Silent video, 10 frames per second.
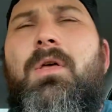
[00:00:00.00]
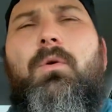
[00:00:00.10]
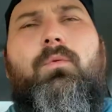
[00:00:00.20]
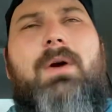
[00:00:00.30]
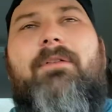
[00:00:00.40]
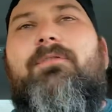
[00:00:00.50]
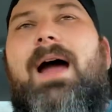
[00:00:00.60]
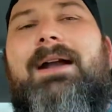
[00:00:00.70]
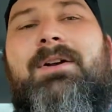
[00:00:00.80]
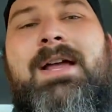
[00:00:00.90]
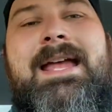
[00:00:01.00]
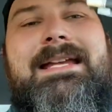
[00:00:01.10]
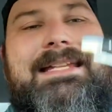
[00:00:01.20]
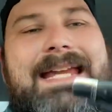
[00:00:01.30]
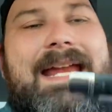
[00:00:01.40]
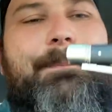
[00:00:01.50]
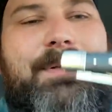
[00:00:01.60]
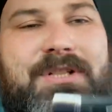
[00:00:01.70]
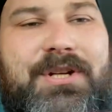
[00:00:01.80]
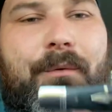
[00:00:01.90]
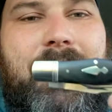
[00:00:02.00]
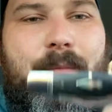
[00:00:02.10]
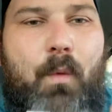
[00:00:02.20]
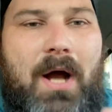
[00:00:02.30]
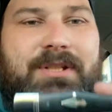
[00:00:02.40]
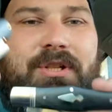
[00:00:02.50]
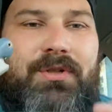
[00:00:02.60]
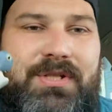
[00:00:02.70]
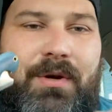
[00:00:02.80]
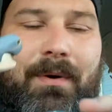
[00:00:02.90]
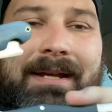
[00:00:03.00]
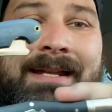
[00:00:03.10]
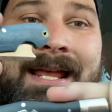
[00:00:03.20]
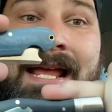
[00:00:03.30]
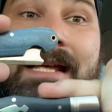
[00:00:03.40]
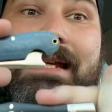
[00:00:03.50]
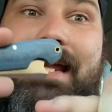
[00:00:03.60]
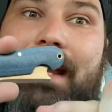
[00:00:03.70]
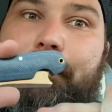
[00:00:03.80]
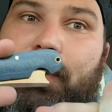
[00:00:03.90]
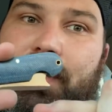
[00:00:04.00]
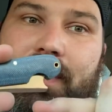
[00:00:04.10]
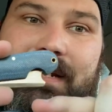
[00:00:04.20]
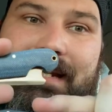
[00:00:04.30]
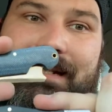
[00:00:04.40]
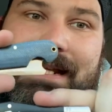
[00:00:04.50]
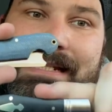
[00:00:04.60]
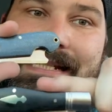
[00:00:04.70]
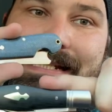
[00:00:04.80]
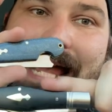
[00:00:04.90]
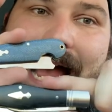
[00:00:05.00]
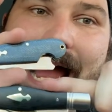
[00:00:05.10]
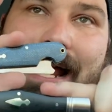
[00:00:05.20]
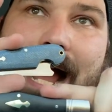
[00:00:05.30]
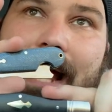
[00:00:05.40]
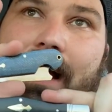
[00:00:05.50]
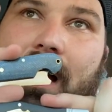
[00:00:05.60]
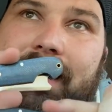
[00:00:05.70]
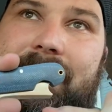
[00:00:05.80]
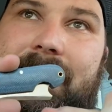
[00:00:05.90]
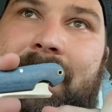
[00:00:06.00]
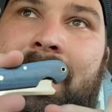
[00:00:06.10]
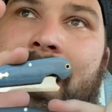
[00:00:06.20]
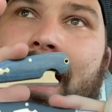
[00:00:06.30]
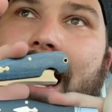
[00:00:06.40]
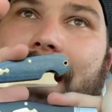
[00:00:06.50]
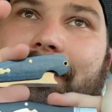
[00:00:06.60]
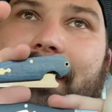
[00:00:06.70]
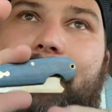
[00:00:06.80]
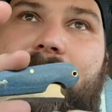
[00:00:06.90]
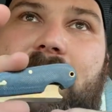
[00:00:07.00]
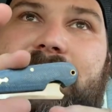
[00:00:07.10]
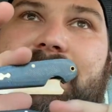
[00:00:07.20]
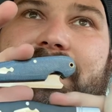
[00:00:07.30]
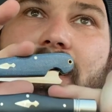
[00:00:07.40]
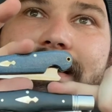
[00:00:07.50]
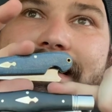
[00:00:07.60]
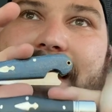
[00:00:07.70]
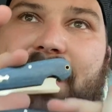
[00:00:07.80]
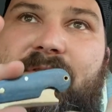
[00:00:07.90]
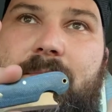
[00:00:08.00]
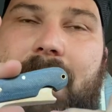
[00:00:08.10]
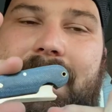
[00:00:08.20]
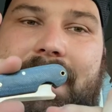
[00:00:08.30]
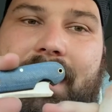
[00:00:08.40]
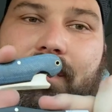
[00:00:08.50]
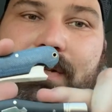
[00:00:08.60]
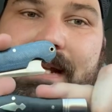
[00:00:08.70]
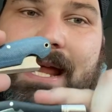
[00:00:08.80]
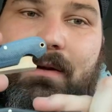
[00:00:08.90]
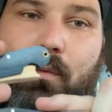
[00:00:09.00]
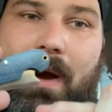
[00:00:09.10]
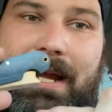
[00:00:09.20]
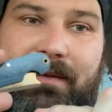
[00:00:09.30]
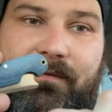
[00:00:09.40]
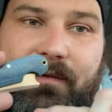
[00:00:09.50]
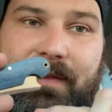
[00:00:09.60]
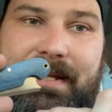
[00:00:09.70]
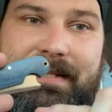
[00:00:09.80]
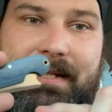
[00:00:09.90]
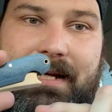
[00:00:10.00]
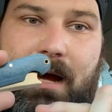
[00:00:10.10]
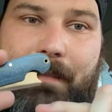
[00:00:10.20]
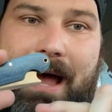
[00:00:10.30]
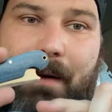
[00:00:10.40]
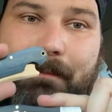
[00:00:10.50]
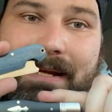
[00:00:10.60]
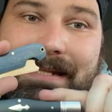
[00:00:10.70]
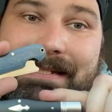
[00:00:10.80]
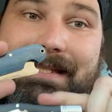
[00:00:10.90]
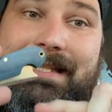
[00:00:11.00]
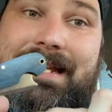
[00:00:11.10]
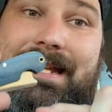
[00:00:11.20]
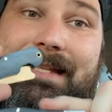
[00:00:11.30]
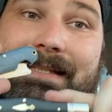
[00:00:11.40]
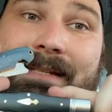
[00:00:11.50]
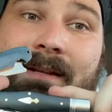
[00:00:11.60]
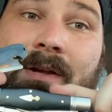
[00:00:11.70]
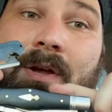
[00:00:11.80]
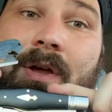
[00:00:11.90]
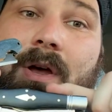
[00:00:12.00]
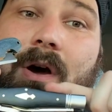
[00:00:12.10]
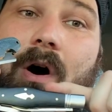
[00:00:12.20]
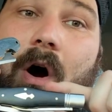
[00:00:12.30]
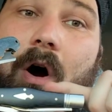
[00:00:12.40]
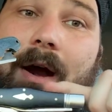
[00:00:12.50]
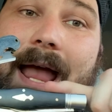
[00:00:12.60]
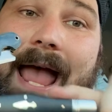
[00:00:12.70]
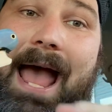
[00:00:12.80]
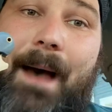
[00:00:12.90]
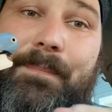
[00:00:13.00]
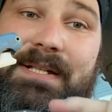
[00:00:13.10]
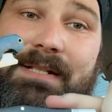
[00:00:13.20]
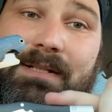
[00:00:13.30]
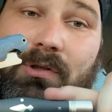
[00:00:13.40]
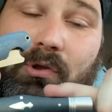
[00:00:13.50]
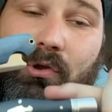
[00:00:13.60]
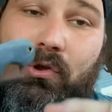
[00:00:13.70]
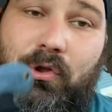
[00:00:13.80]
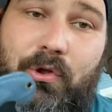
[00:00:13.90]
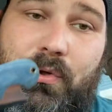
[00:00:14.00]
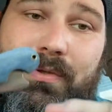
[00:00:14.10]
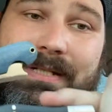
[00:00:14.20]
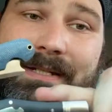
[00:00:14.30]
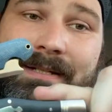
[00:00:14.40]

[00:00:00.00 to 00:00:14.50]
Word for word: Rough Ryder, keep doing what you're doing. Keep producing these because I, I honestly, I think I'm going to just start saving my nickels and waiting for these to come out because these are absolute